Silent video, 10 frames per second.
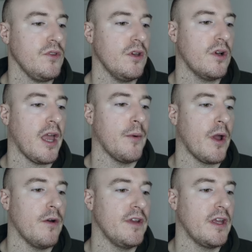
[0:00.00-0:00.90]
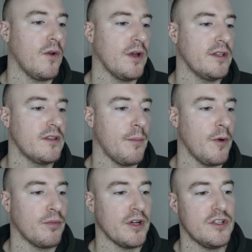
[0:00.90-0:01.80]
Okay, we'll go with incline
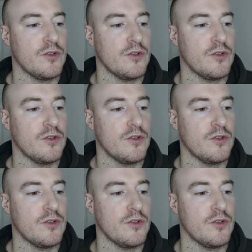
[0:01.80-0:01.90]
dumbbell press.